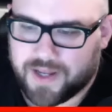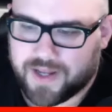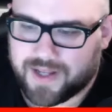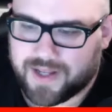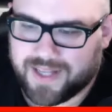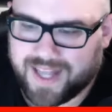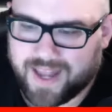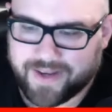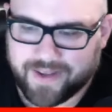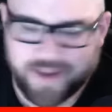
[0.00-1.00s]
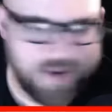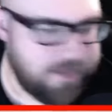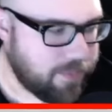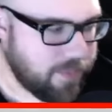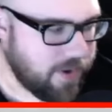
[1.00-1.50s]
line they
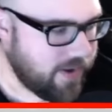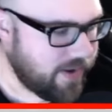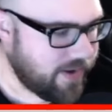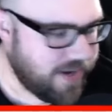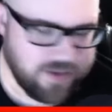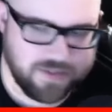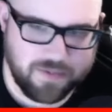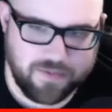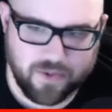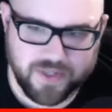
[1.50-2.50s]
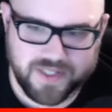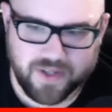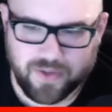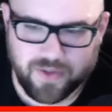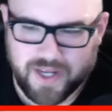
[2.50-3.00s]
announced before. It's
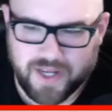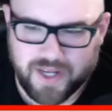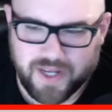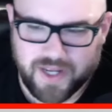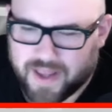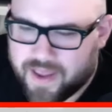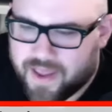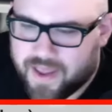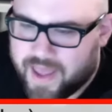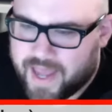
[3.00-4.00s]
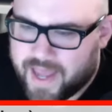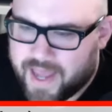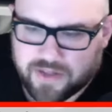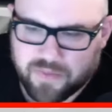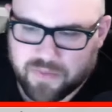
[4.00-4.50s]
only that X
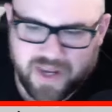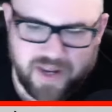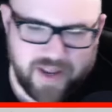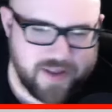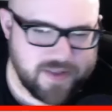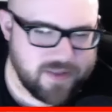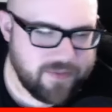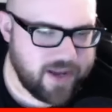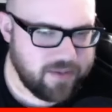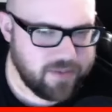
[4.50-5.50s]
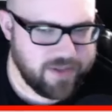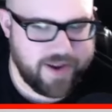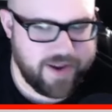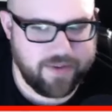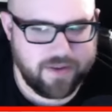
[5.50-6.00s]
Touch Mini that it's available
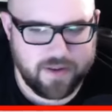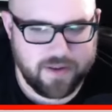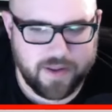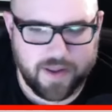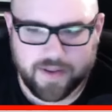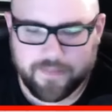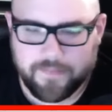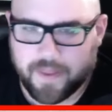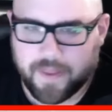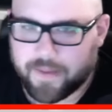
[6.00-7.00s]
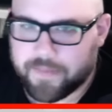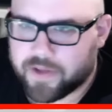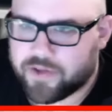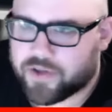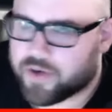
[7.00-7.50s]
now. I'm
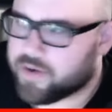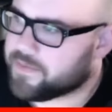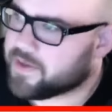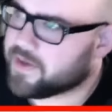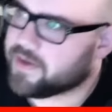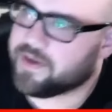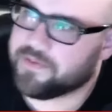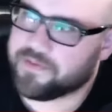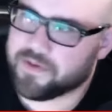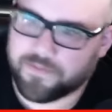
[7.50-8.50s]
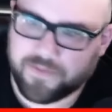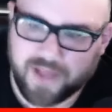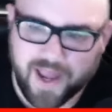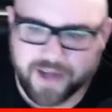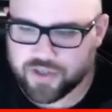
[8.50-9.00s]
not sure if the
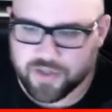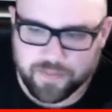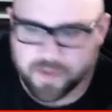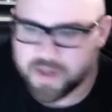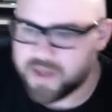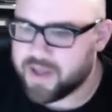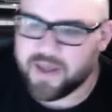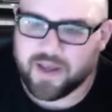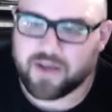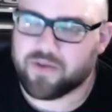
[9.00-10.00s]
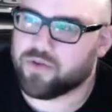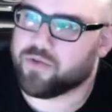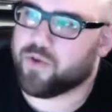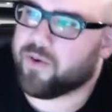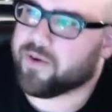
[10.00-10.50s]
flagship
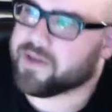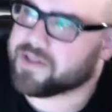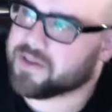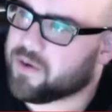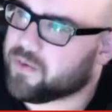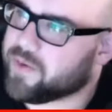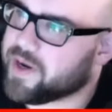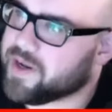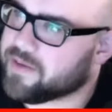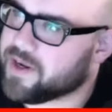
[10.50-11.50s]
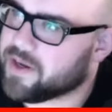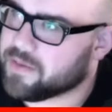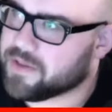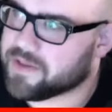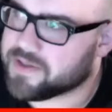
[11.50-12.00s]
controller is already
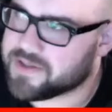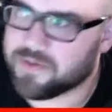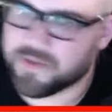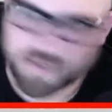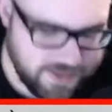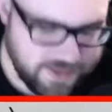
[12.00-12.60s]
available in the stores.